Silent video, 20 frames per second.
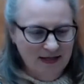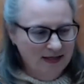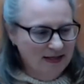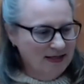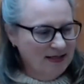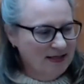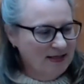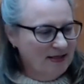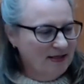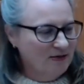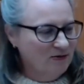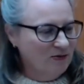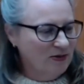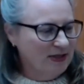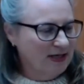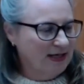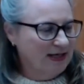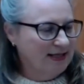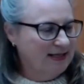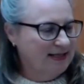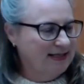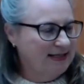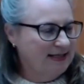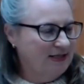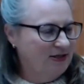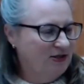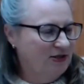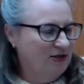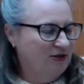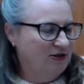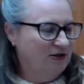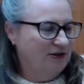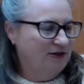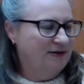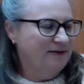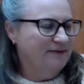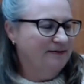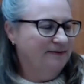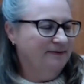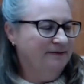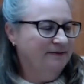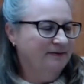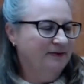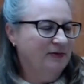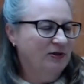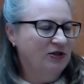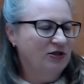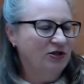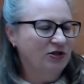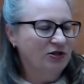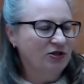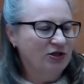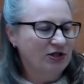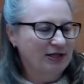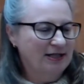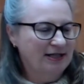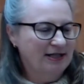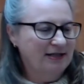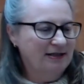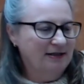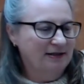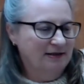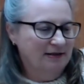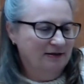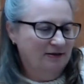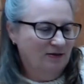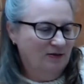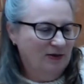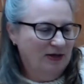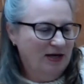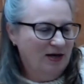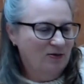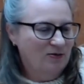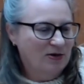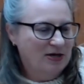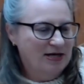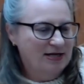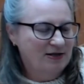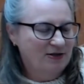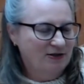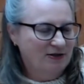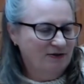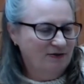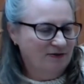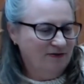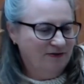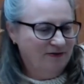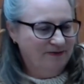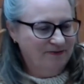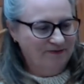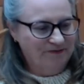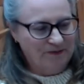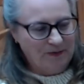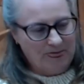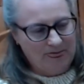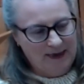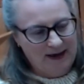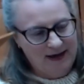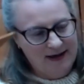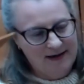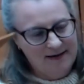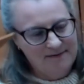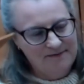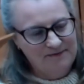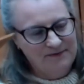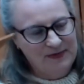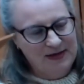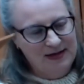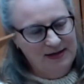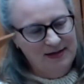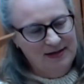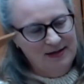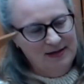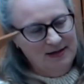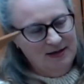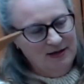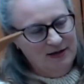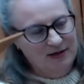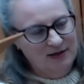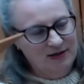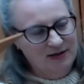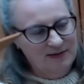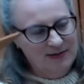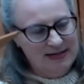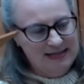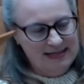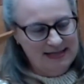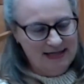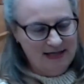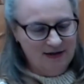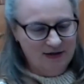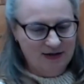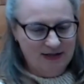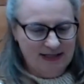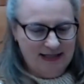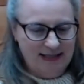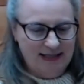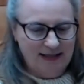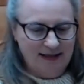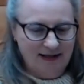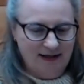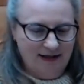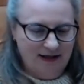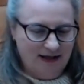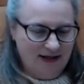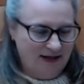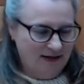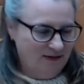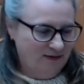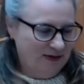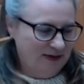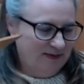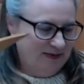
So what I need to do, usually when I wind off onto my niddy, I would be